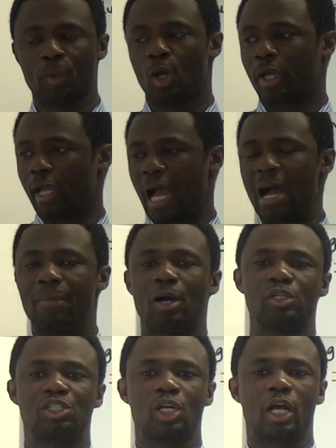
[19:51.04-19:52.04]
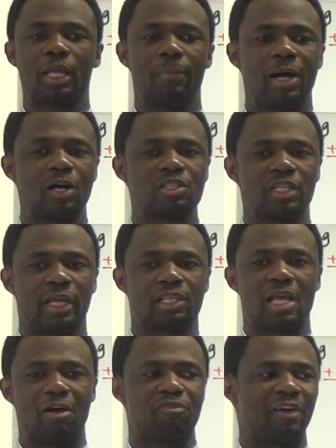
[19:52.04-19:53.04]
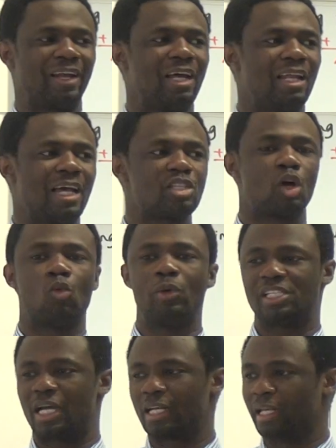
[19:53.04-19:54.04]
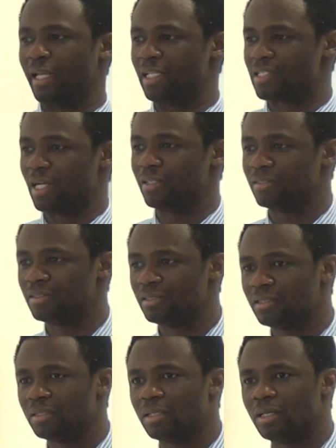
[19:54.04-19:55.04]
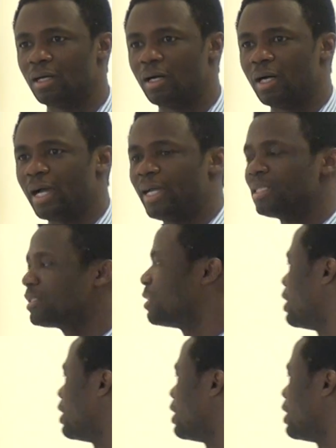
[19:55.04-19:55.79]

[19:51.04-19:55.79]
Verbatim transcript: see Okay, how about we talk about it and finalize on WeChat later? Yeah. All right?